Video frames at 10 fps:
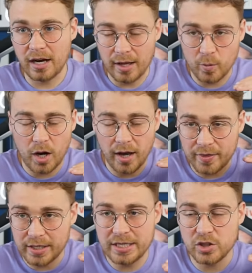I
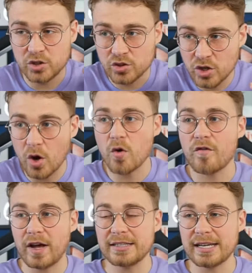think he's so
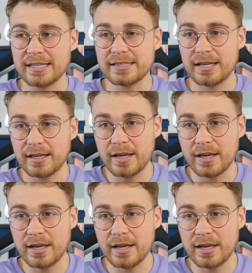fantastic.